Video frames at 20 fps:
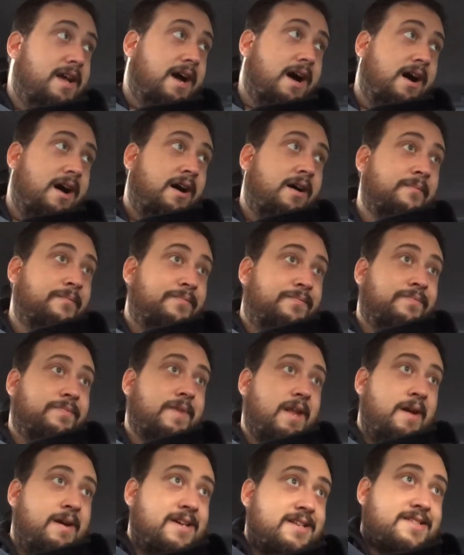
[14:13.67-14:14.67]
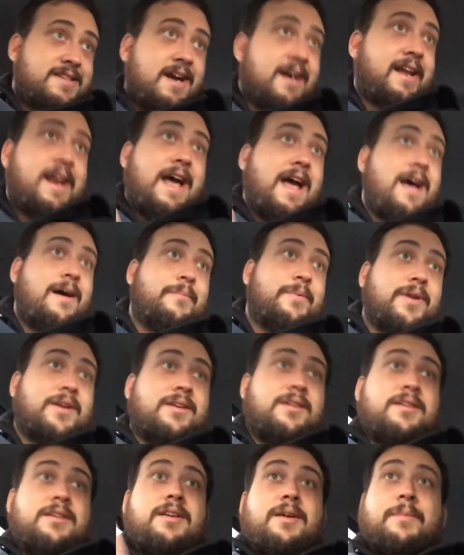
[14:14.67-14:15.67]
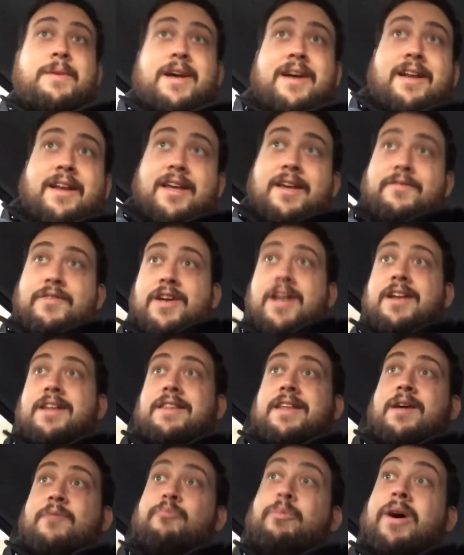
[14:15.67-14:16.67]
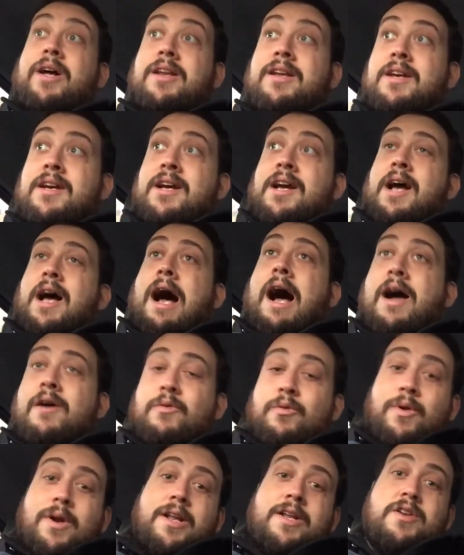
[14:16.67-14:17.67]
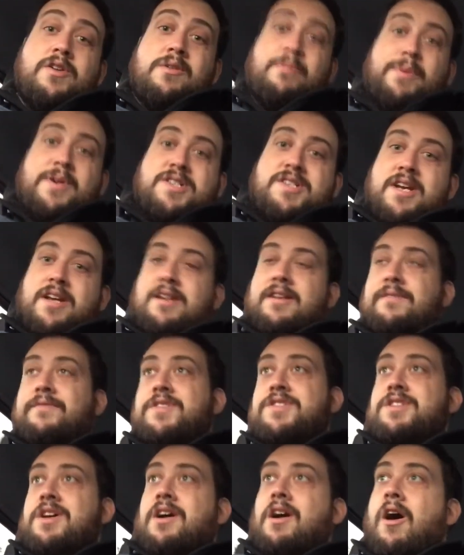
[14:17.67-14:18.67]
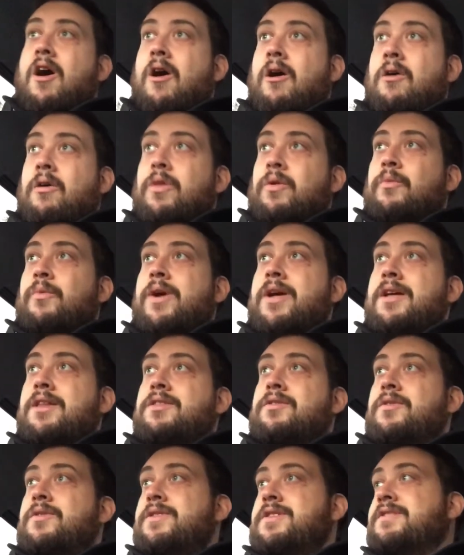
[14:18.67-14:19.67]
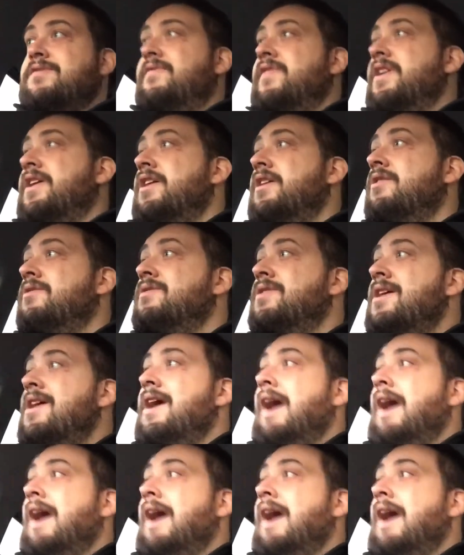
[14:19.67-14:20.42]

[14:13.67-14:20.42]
It's not going to happen. I'm not going to give you anything. But I really do appreciate it if you stuck all the way through this video.